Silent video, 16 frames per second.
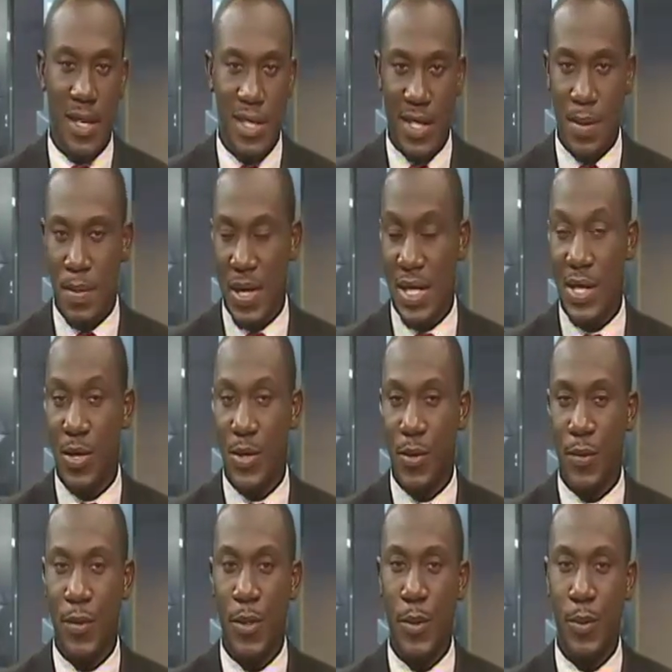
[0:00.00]
the Business
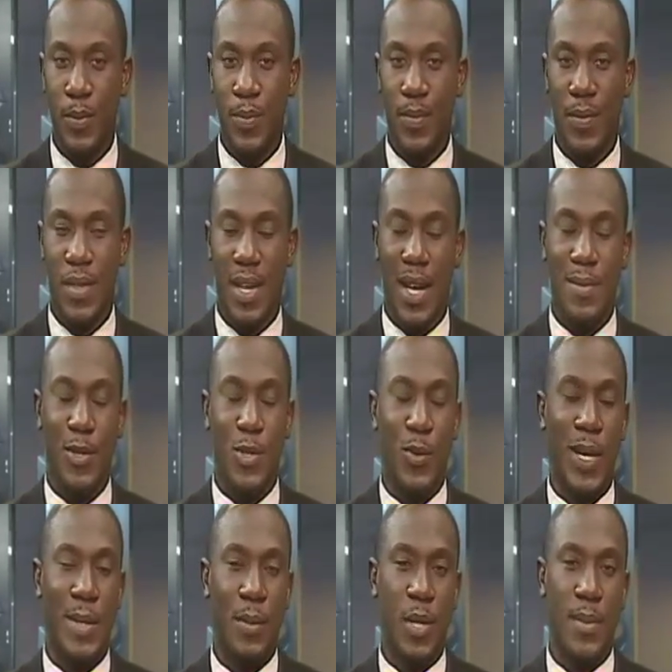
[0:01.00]
Review. I'm
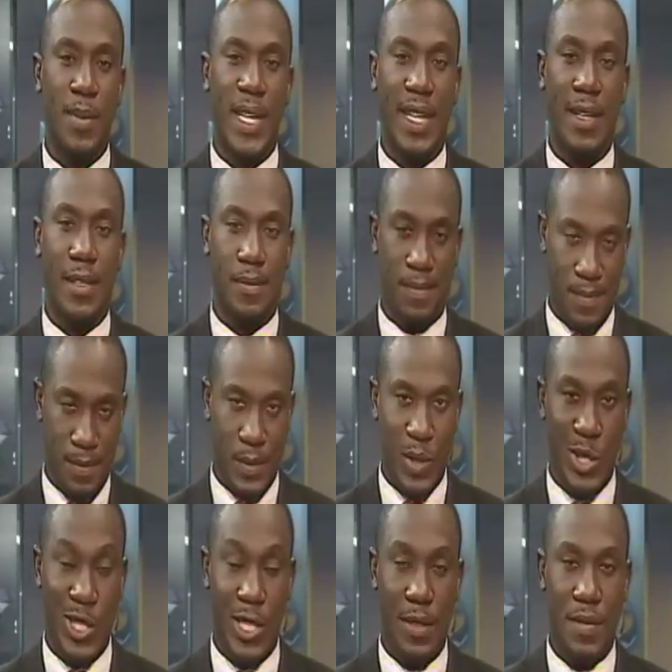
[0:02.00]
Duane Burbick.
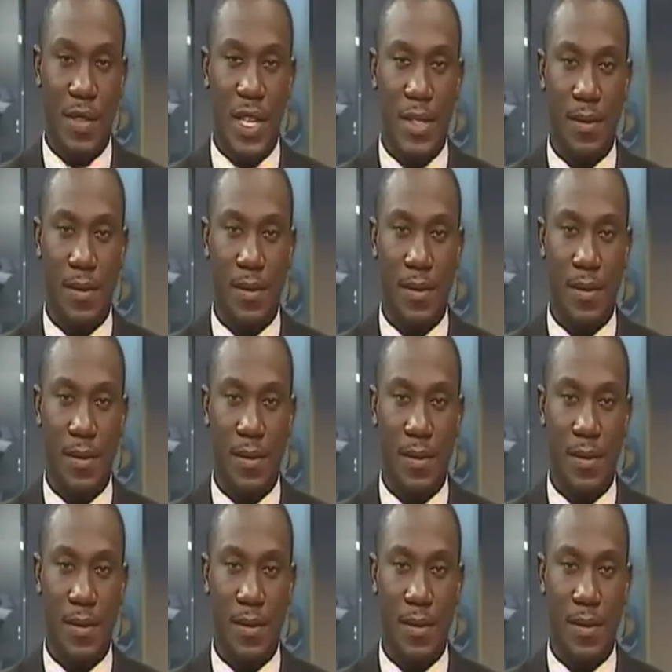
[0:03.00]
Good evening.